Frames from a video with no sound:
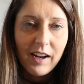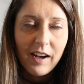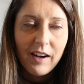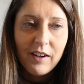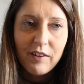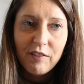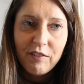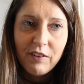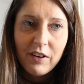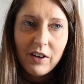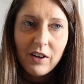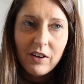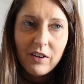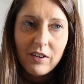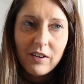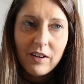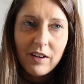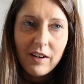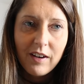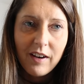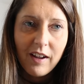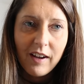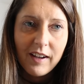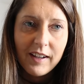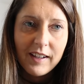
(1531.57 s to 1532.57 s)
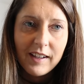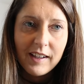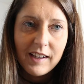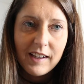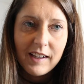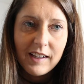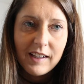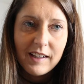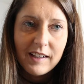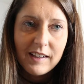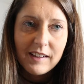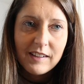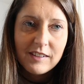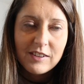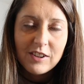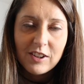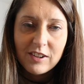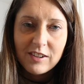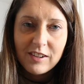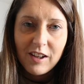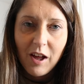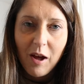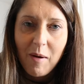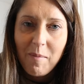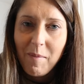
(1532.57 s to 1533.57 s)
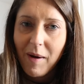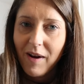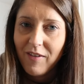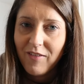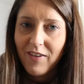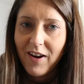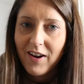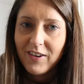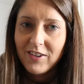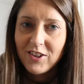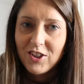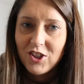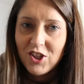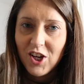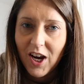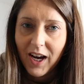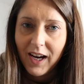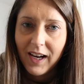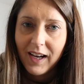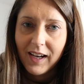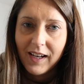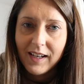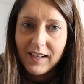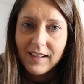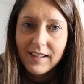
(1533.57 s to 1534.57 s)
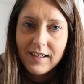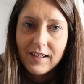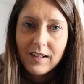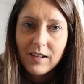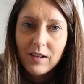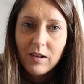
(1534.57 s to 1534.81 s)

I feel like just going back round and checking